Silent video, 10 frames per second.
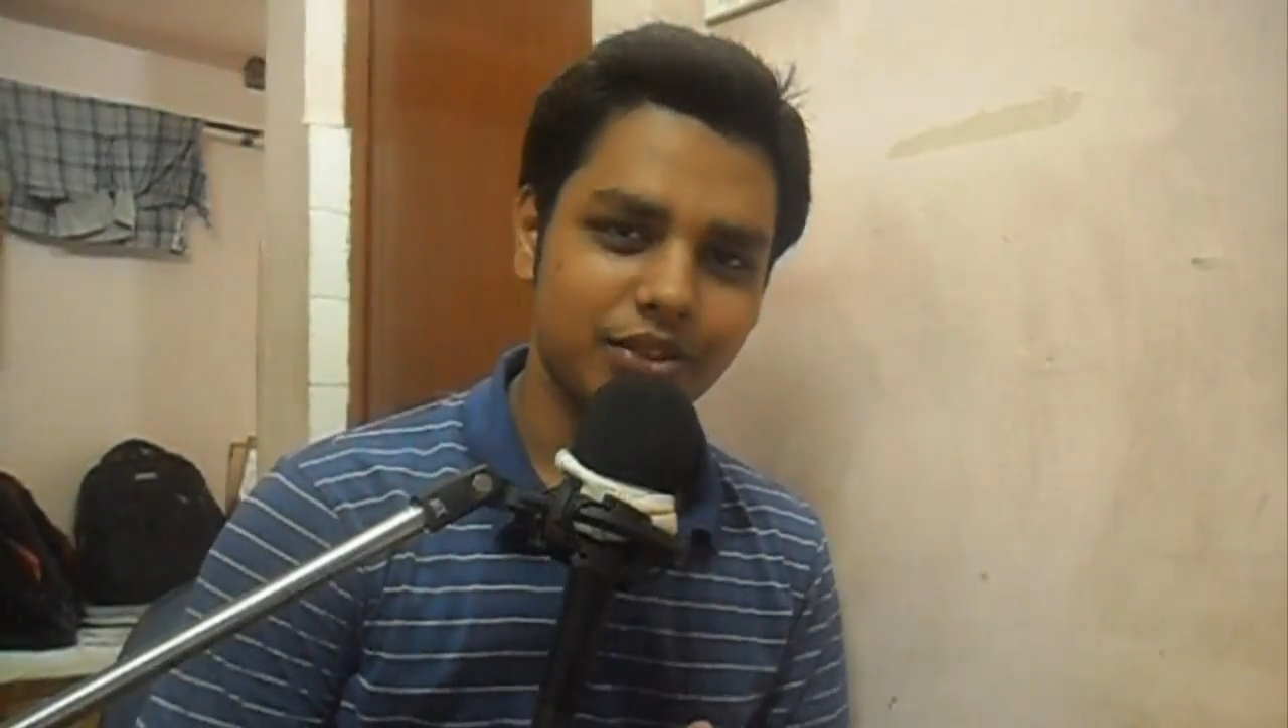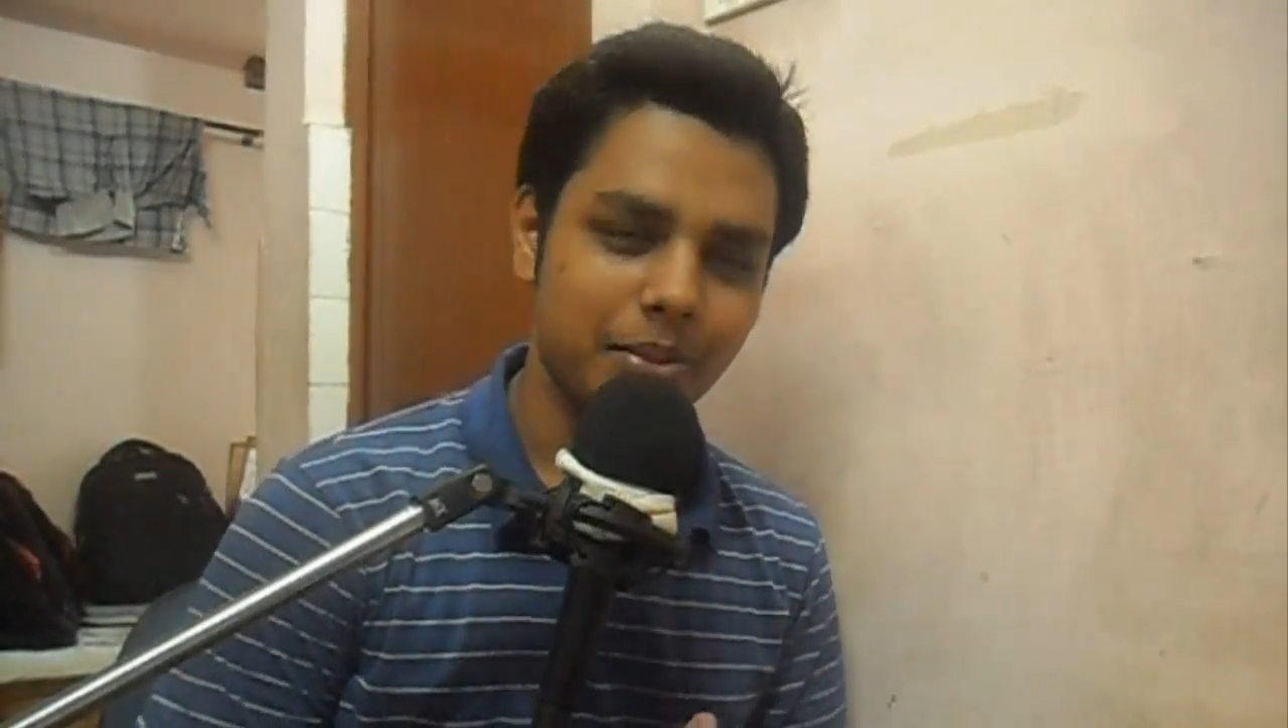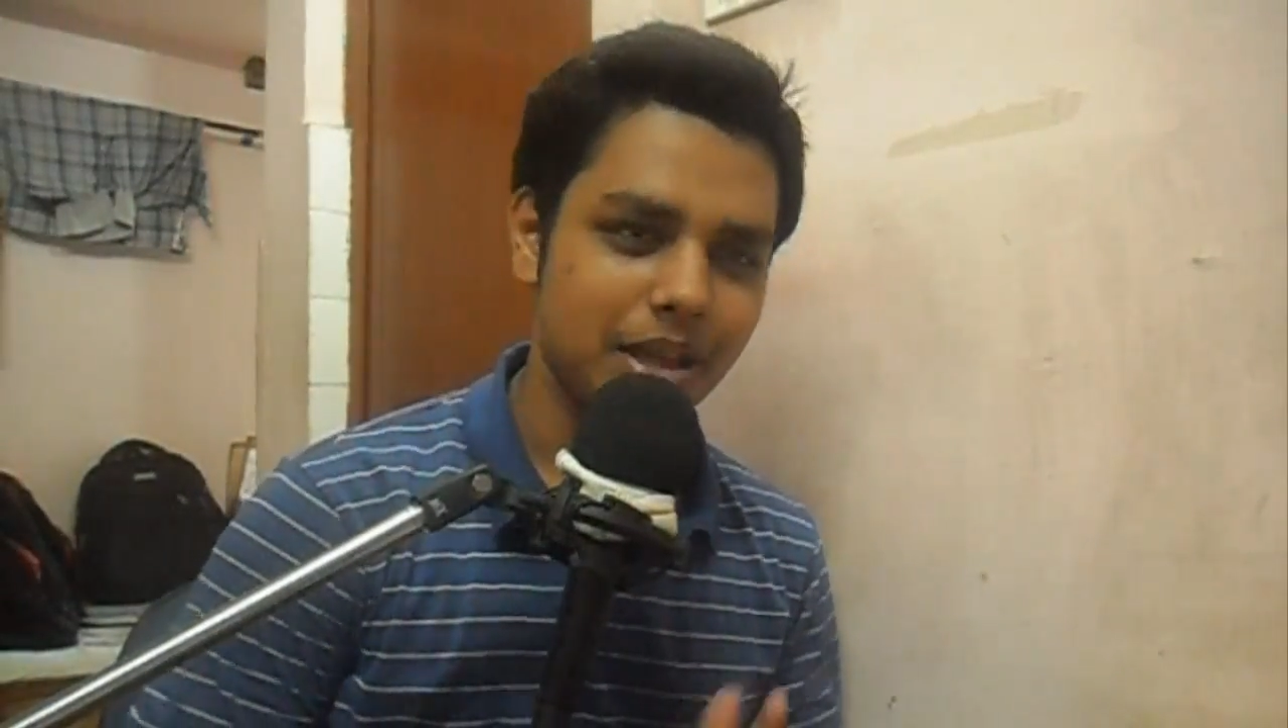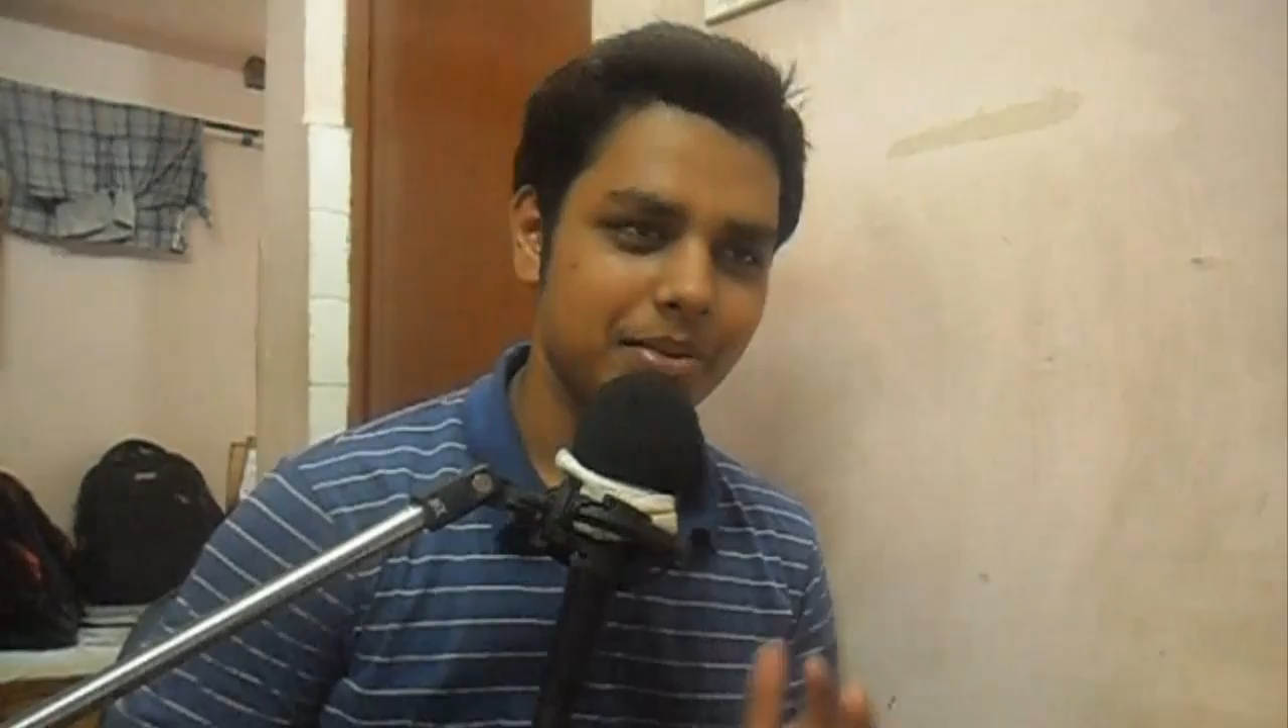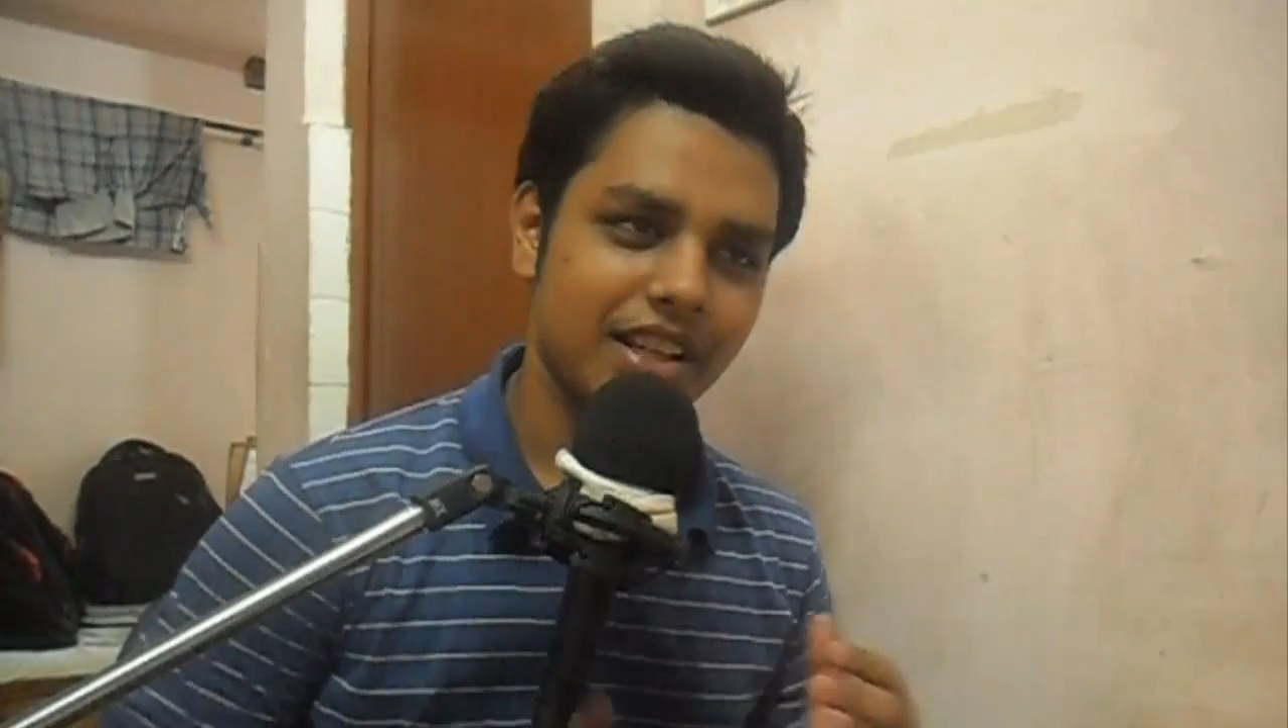for
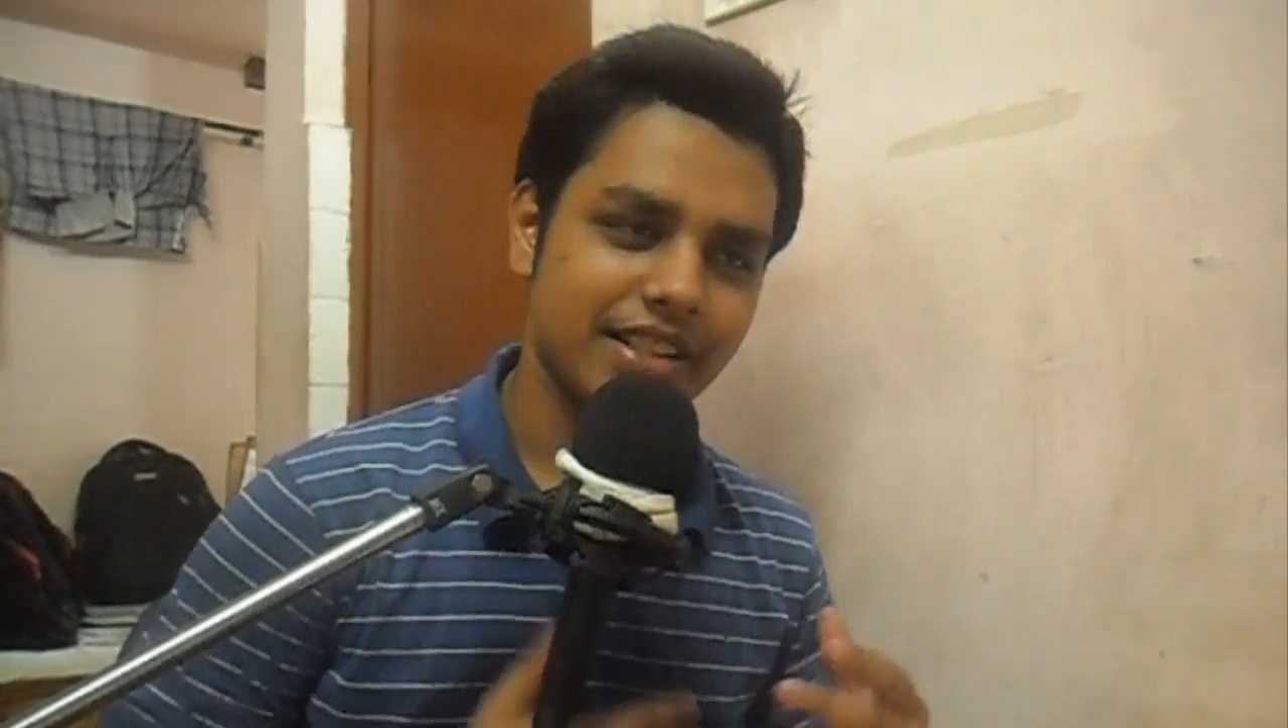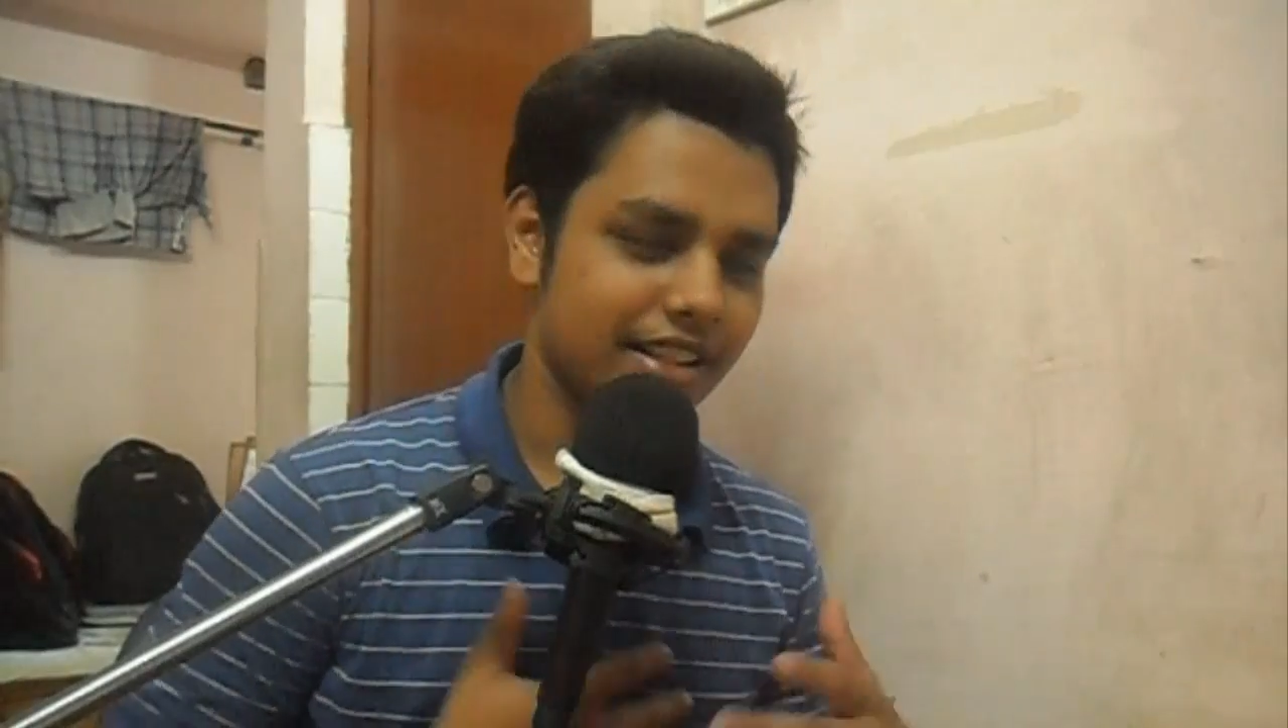me because